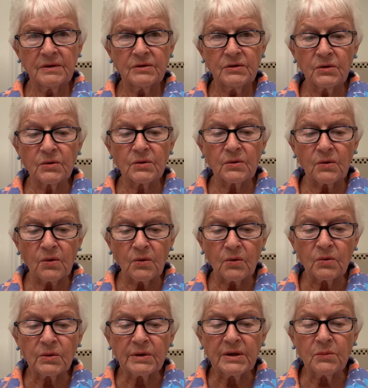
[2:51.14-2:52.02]
your
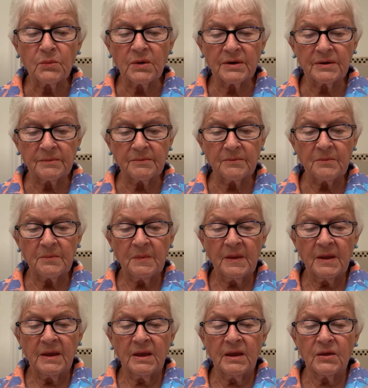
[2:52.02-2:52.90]
Holy One,
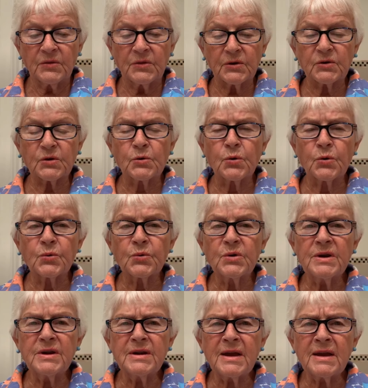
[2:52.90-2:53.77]
the
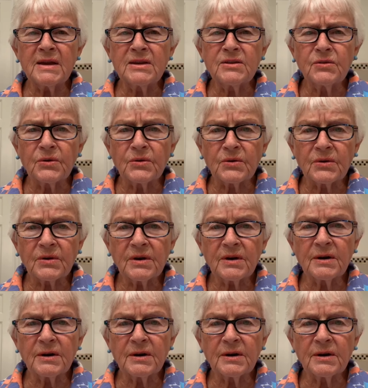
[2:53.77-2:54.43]
Creator